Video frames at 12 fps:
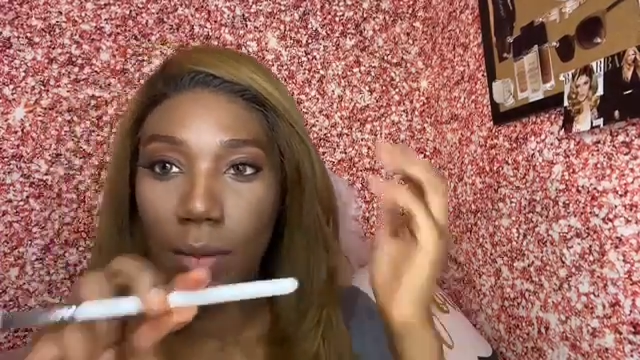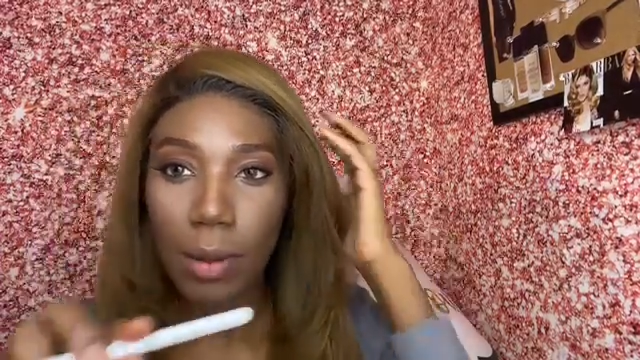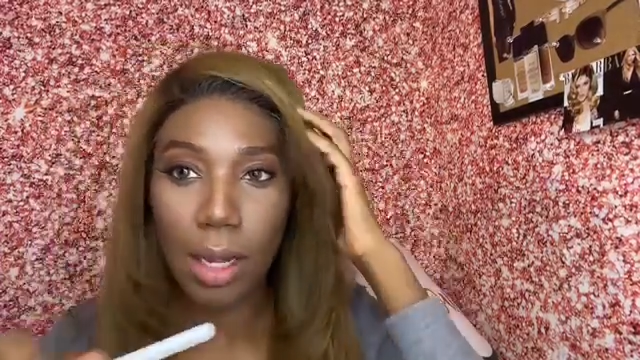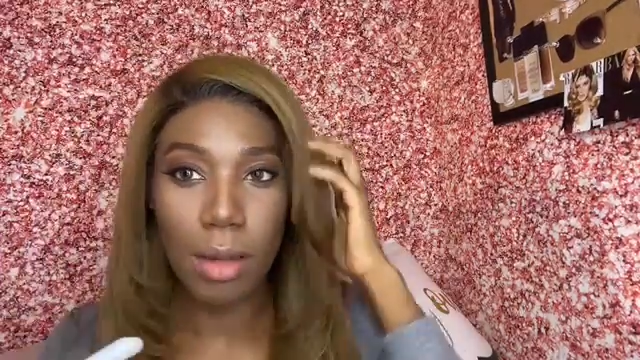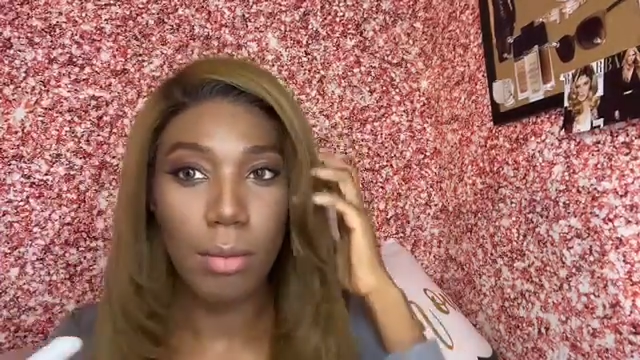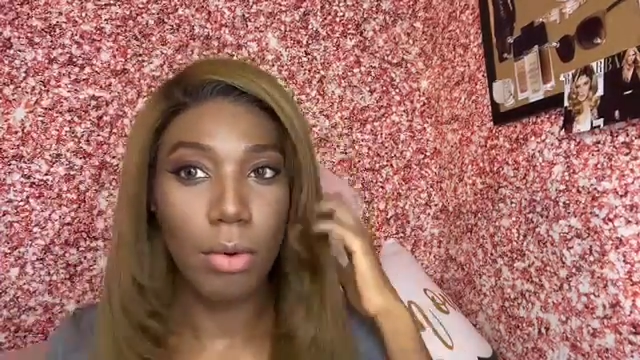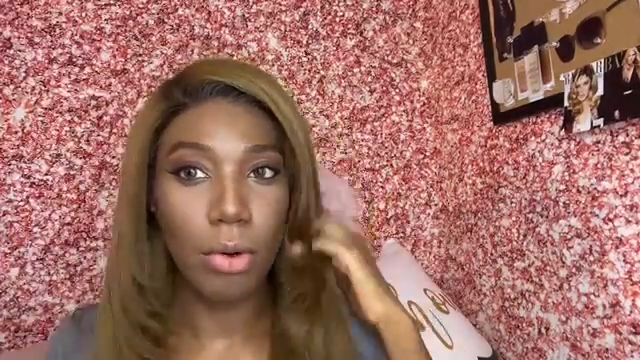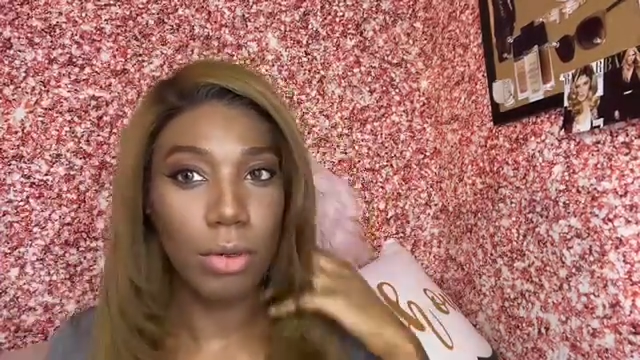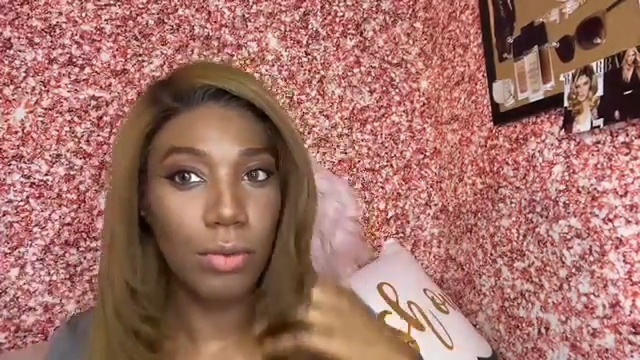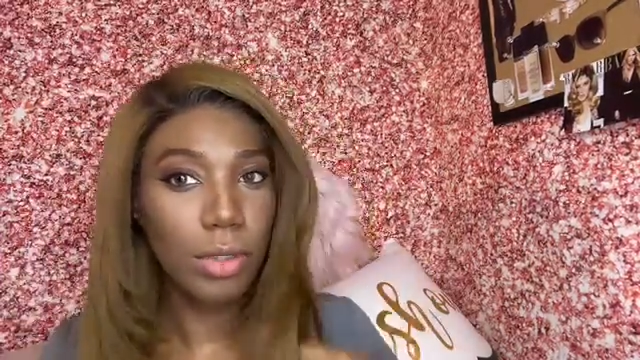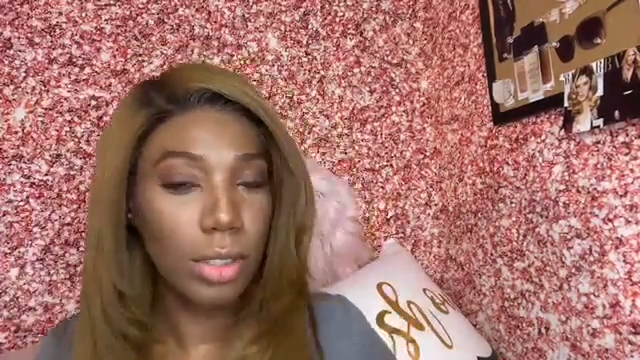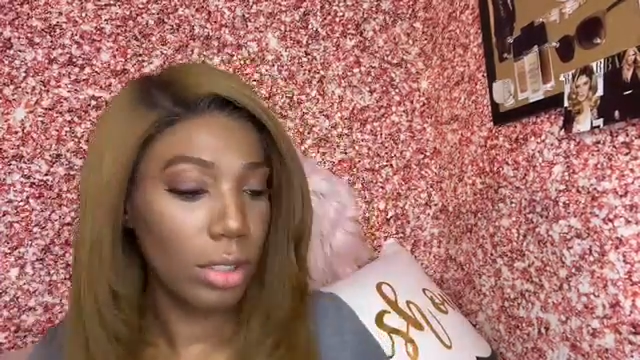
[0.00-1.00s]
by
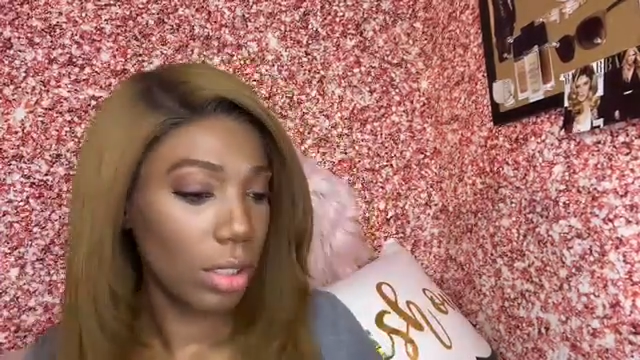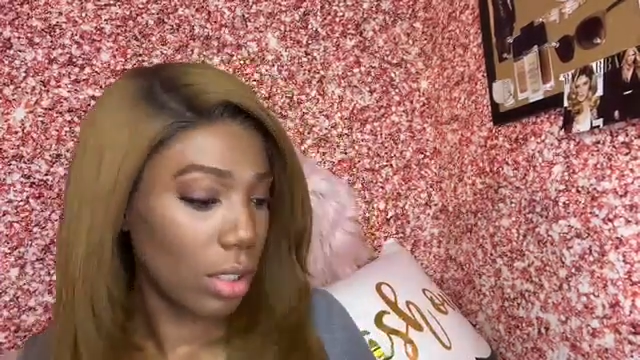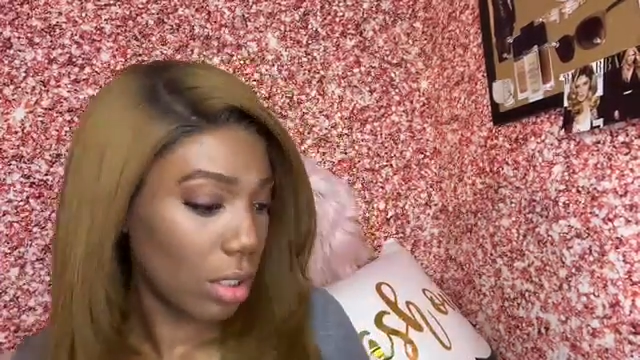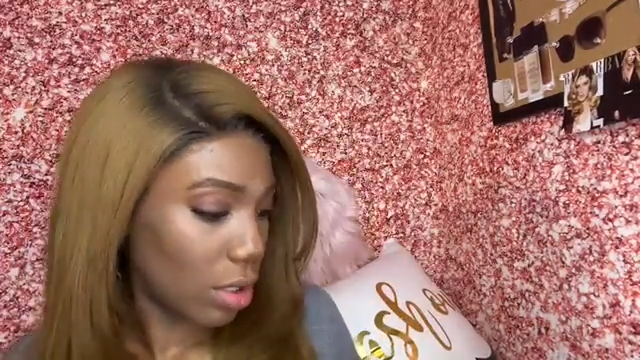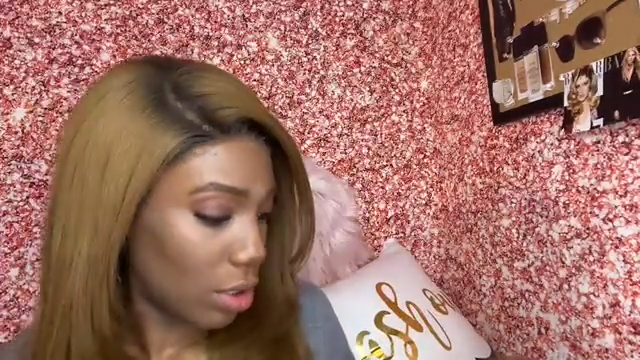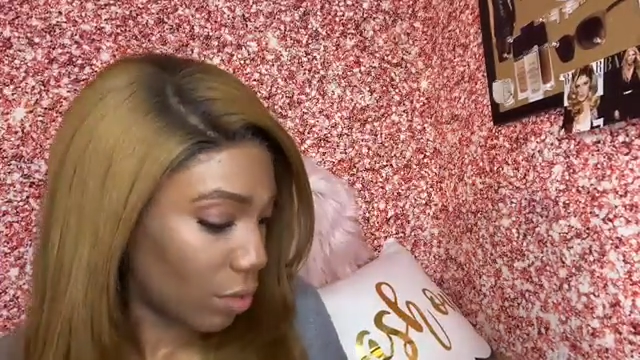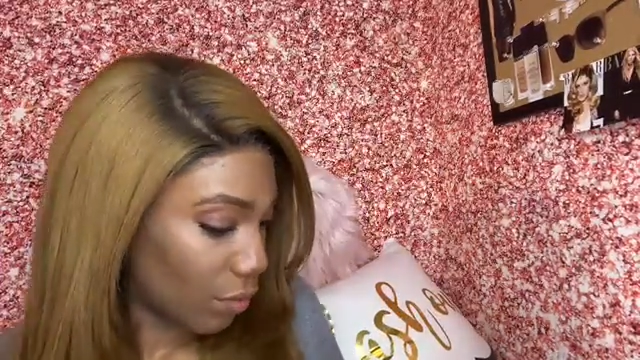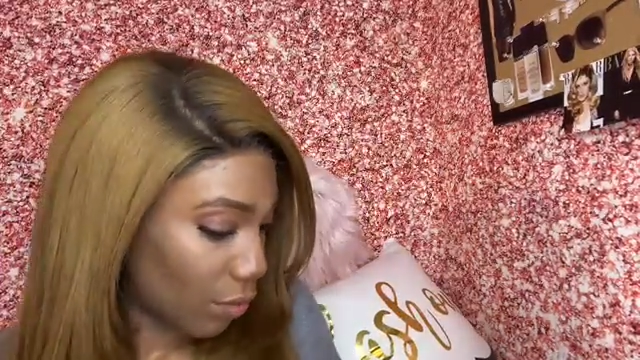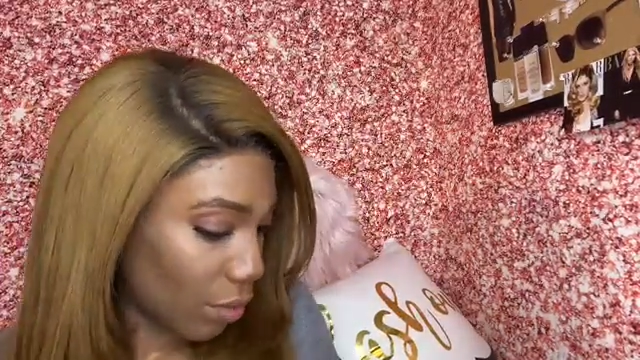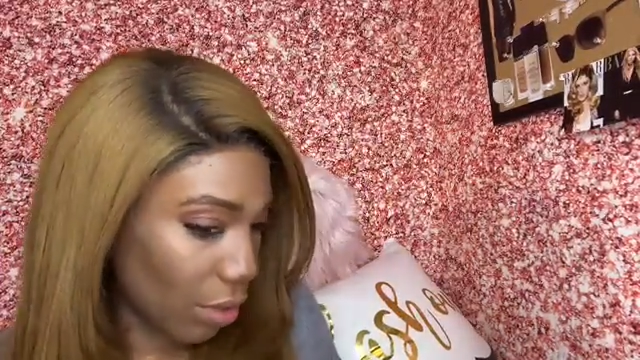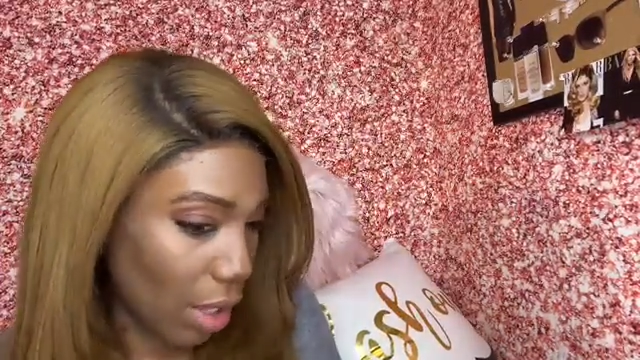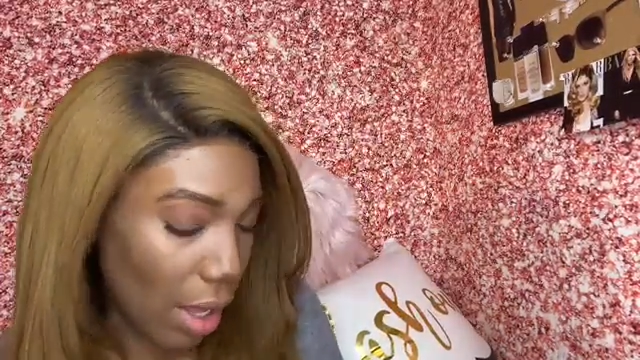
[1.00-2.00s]
Morphe
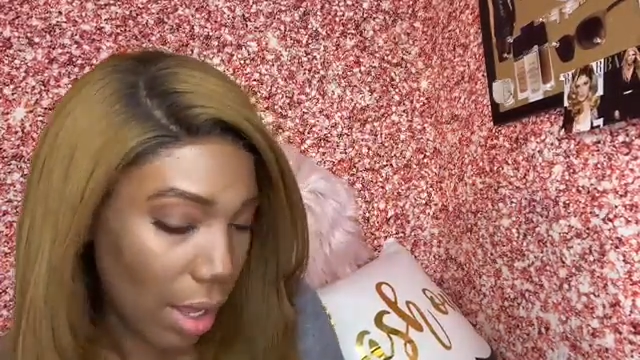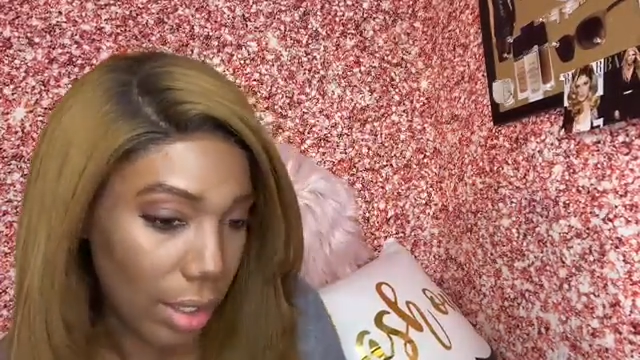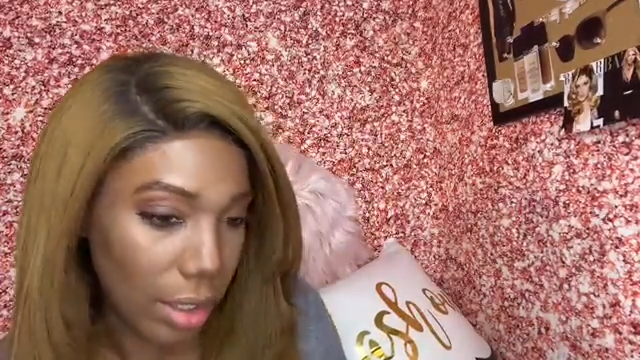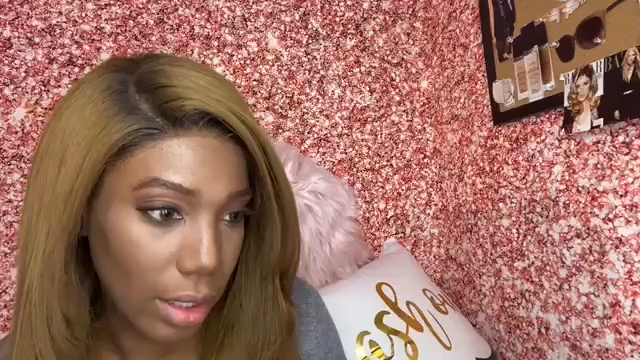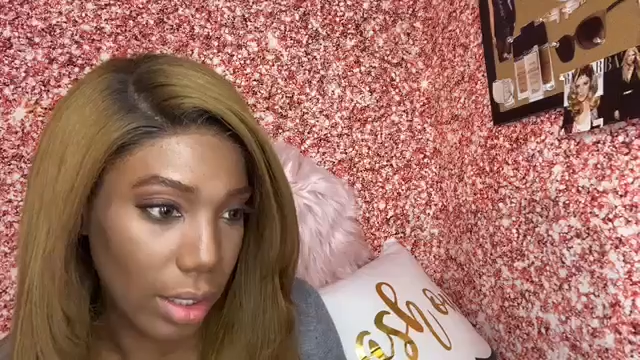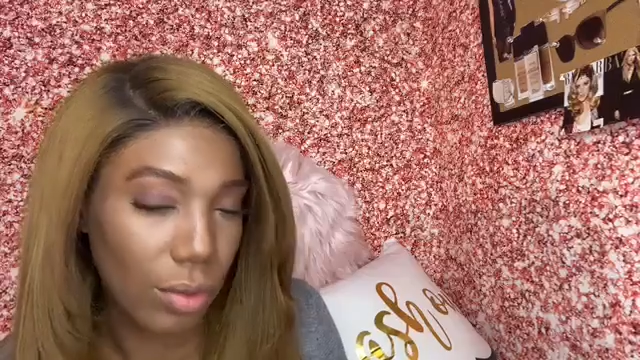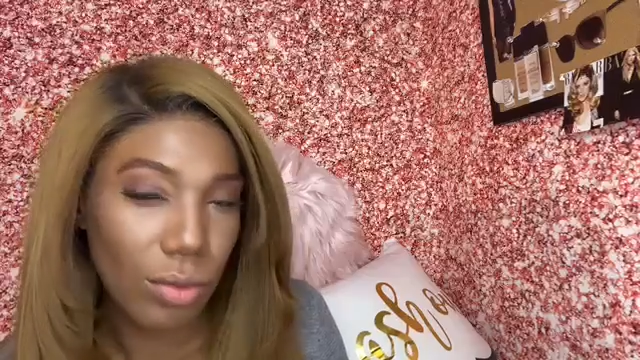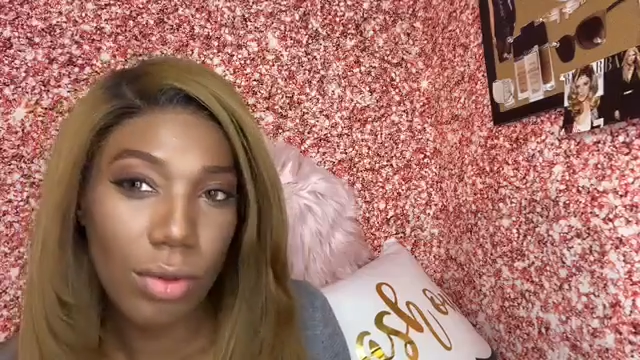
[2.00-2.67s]
for the highlight.